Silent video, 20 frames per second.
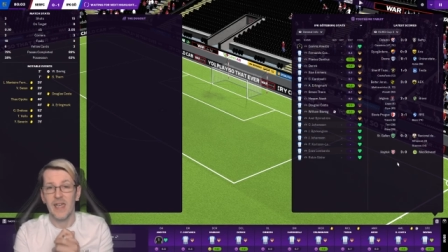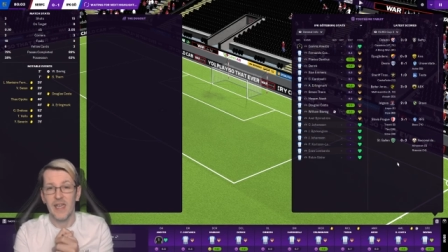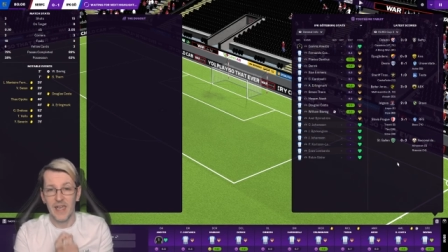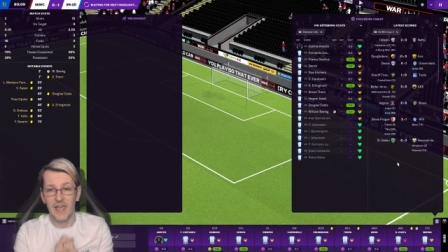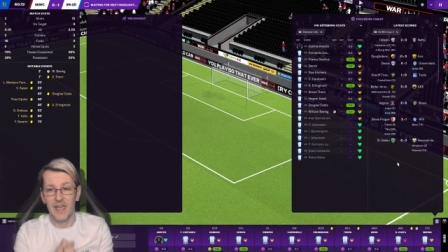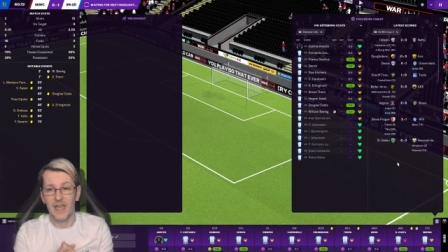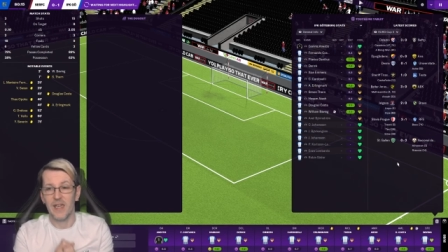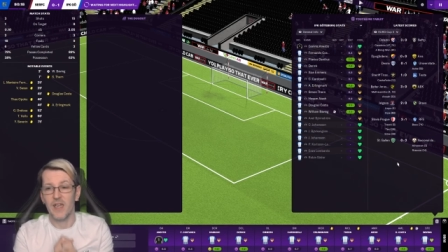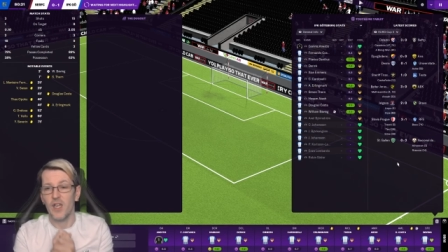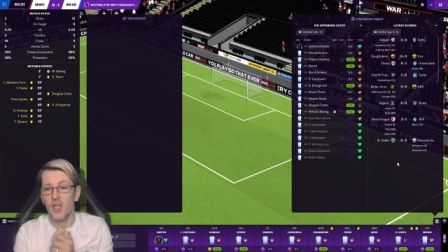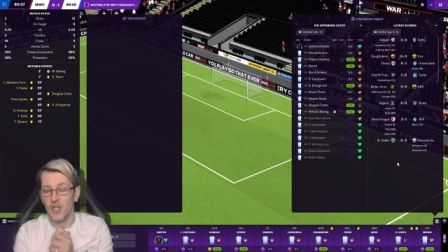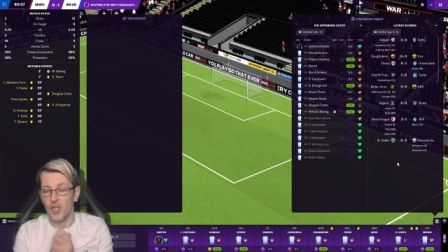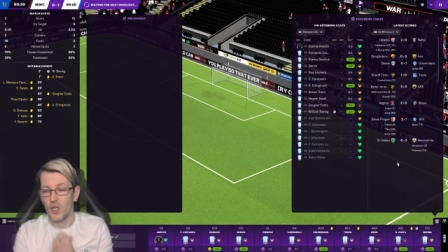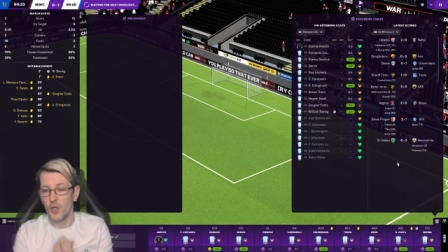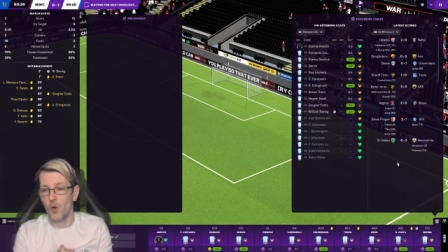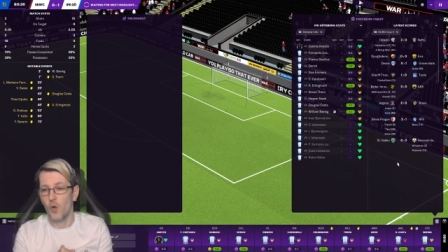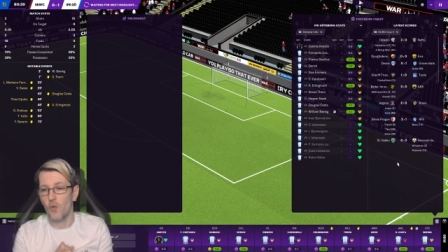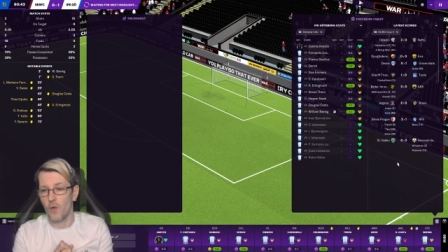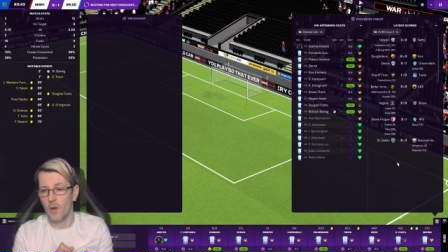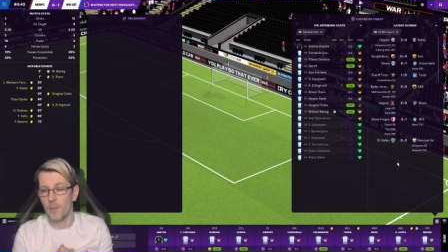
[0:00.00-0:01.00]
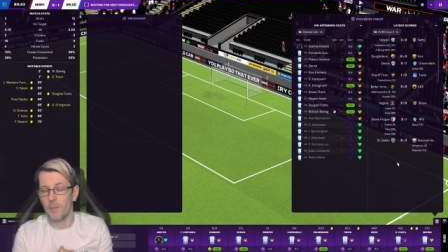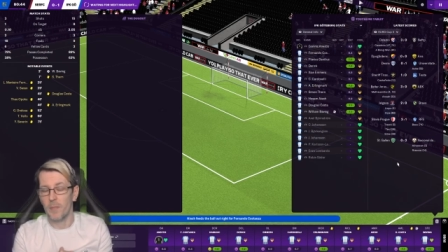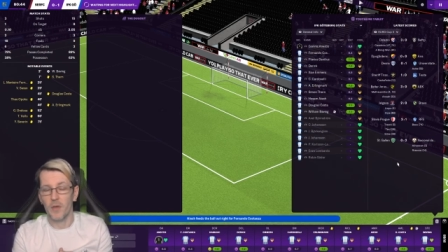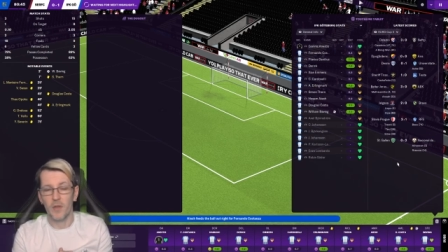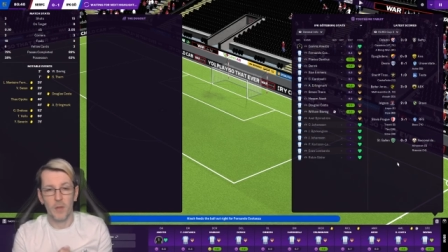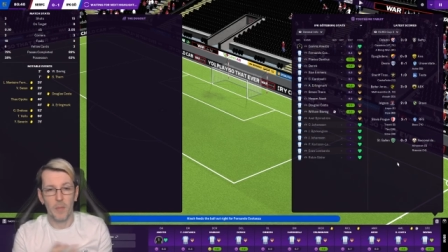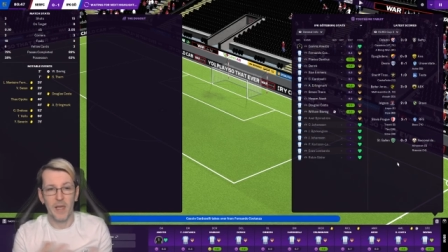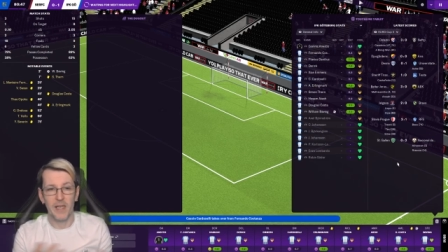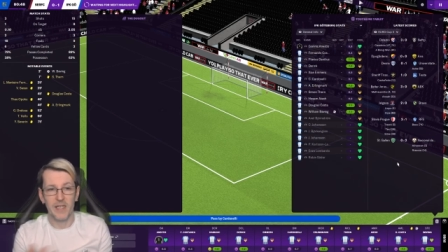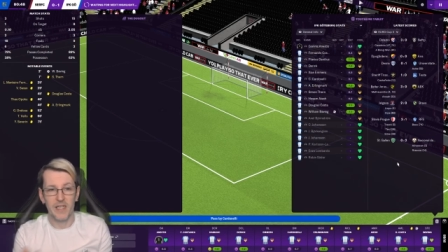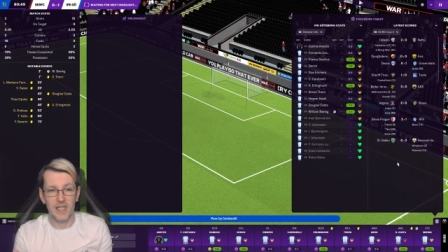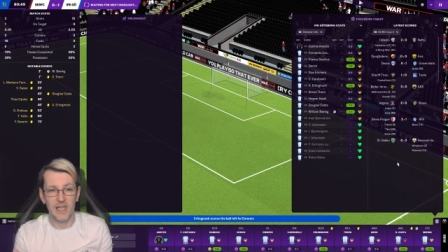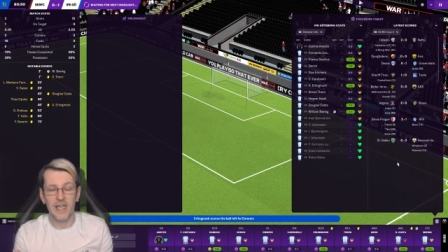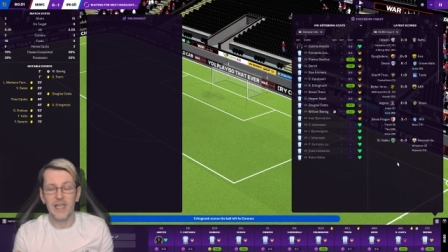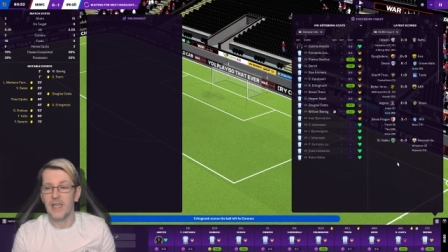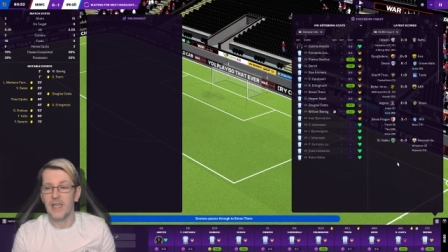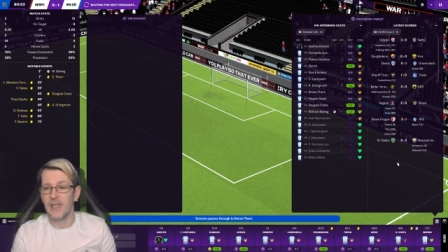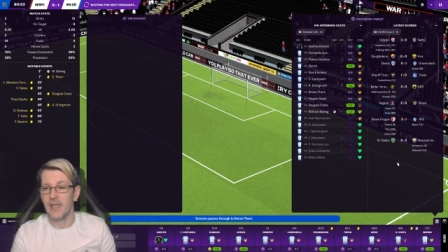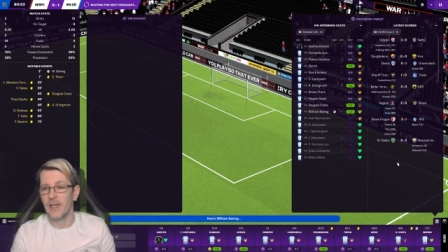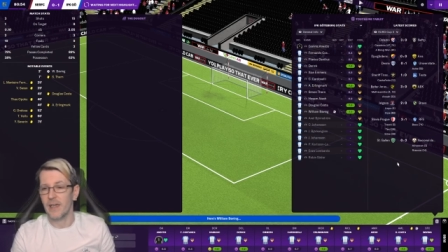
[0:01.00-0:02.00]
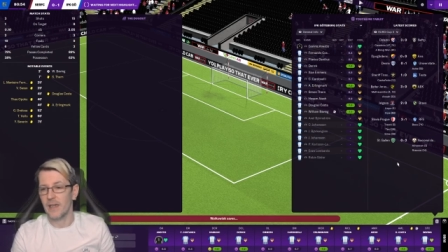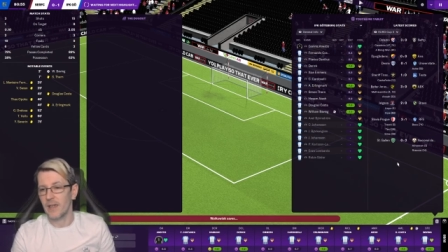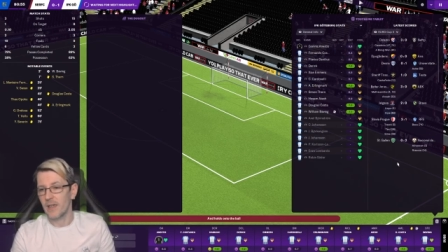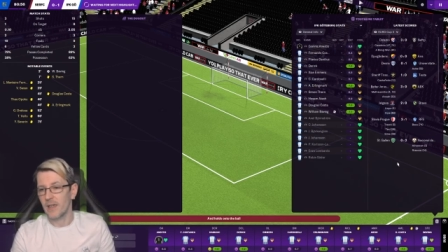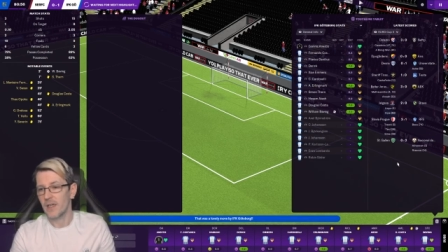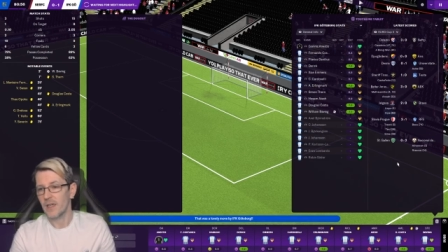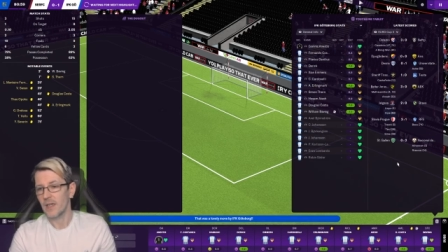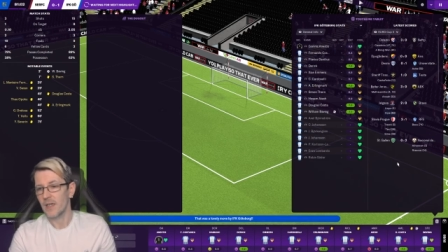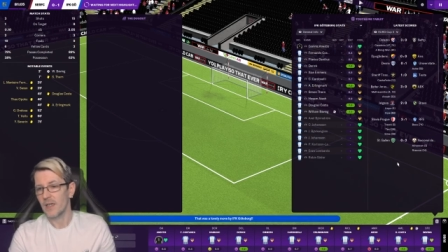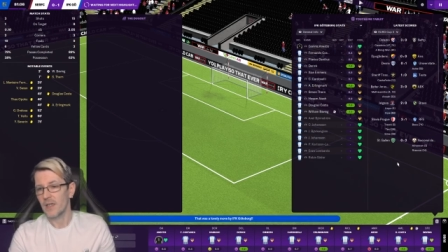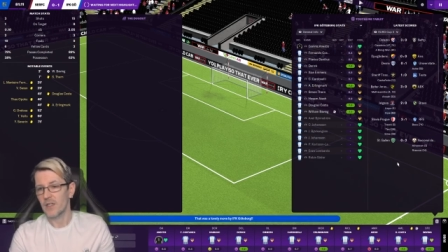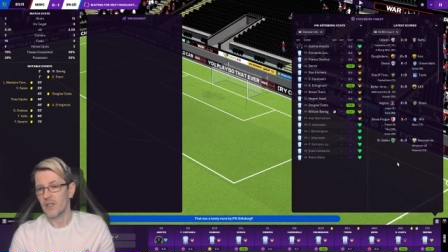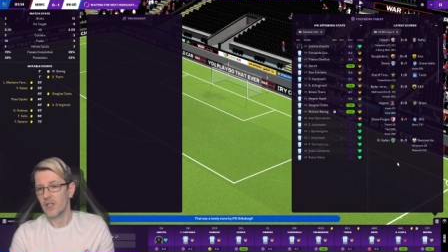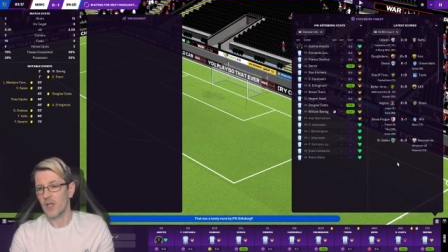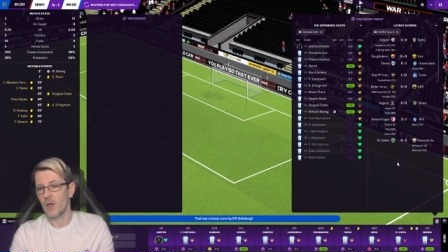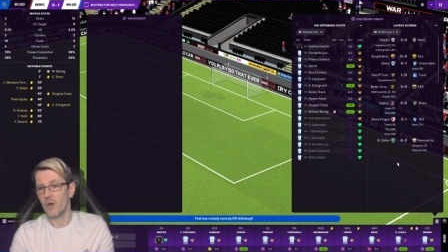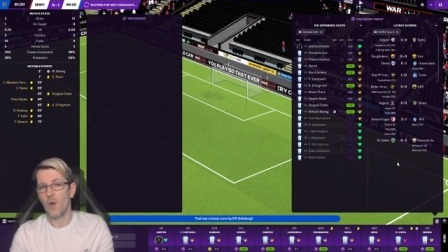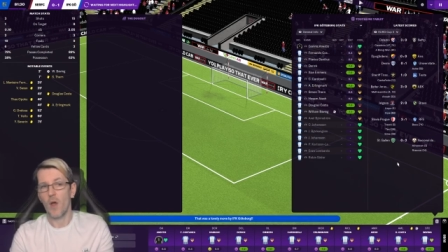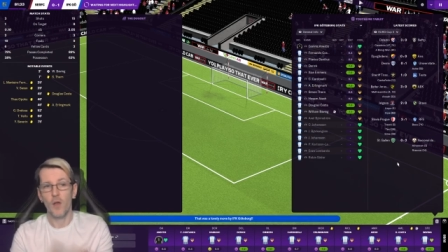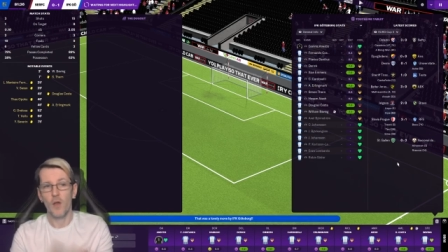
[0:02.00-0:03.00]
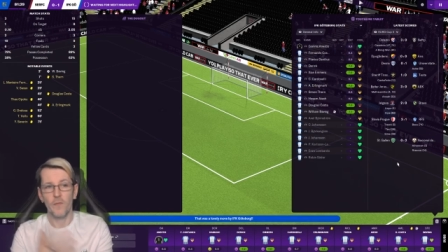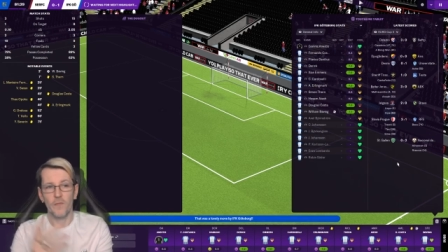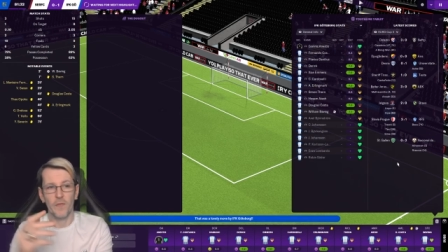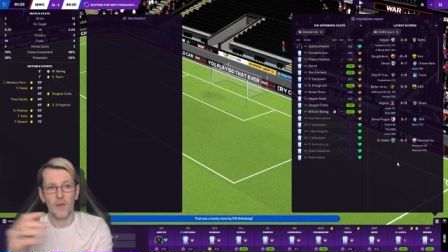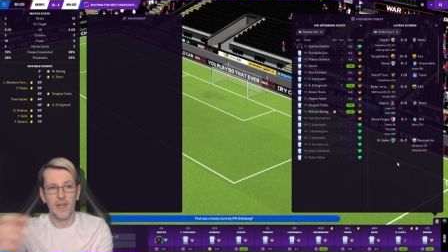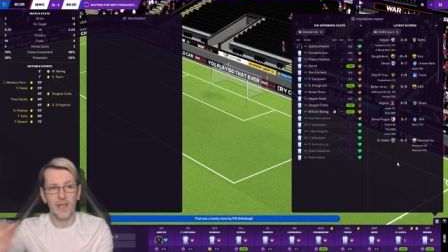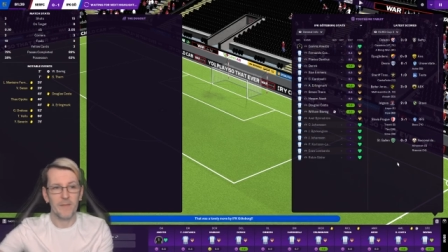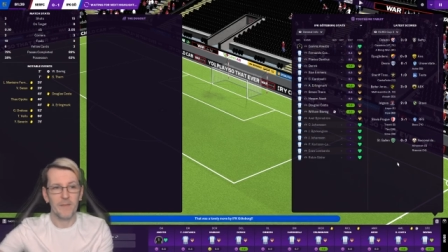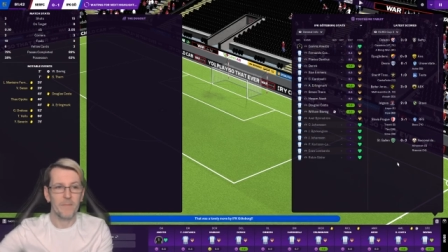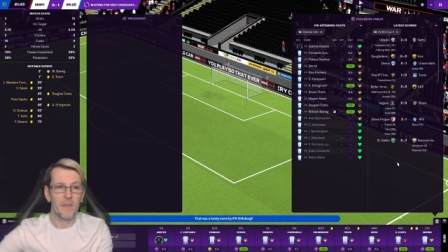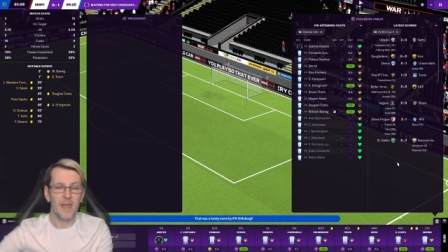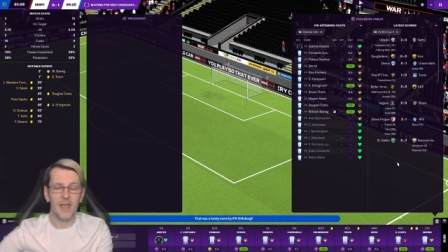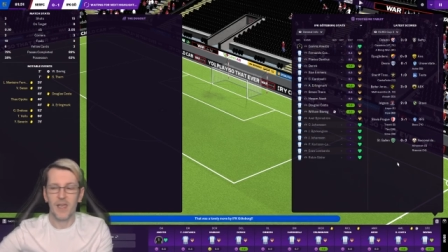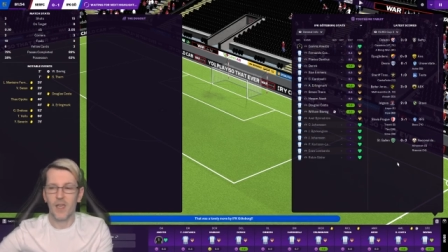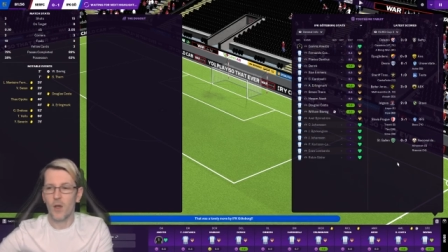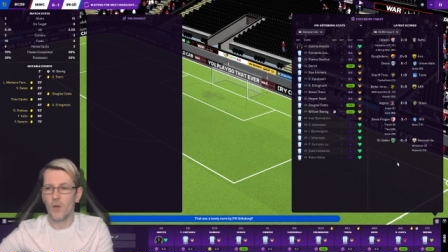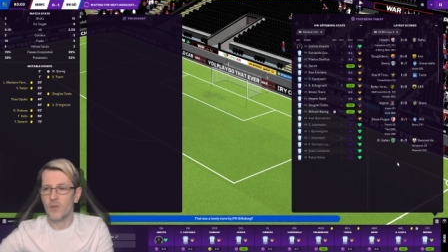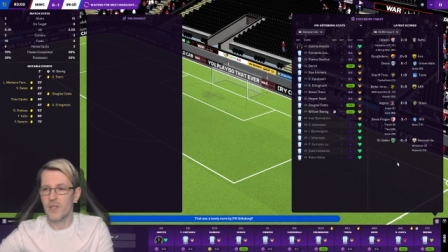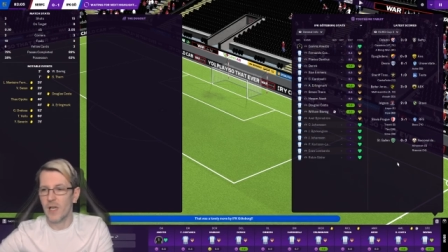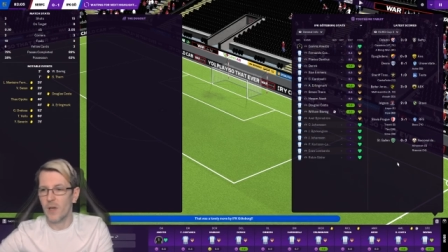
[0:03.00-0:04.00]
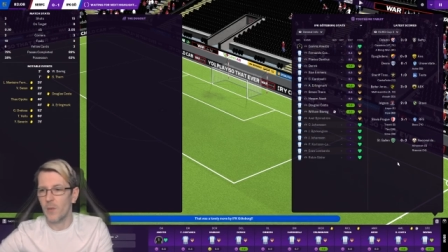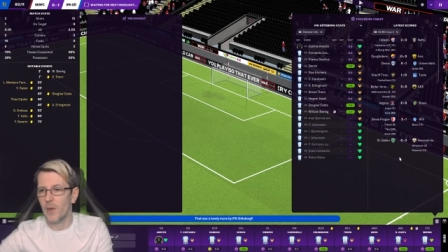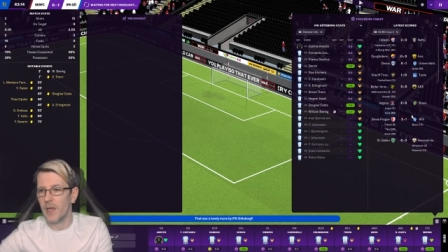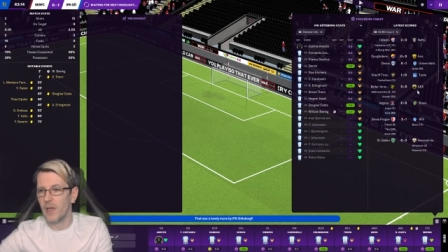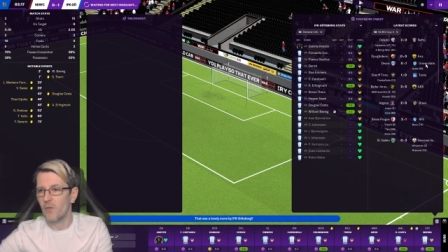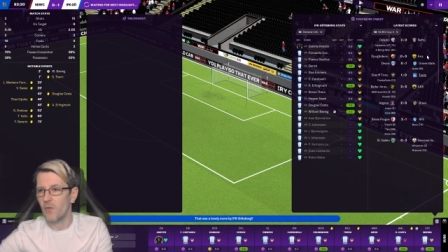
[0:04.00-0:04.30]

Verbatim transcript: in Europe, the best league. So hopefully it goes that way.